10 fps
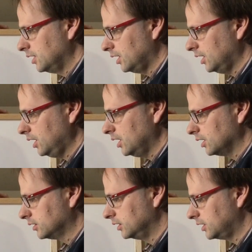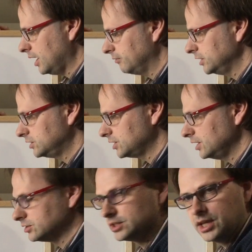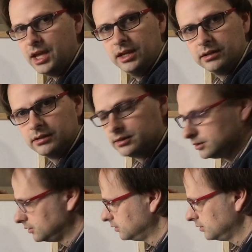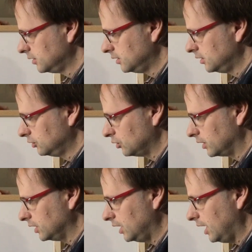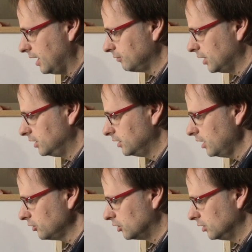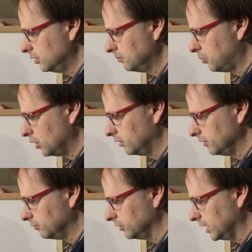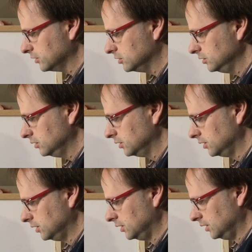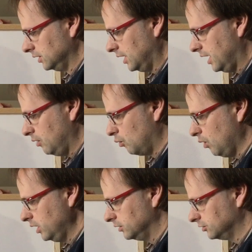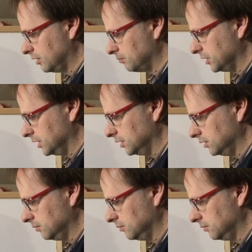Aha, concavity changed again. So I'm going to have another point of inflection at 1 something.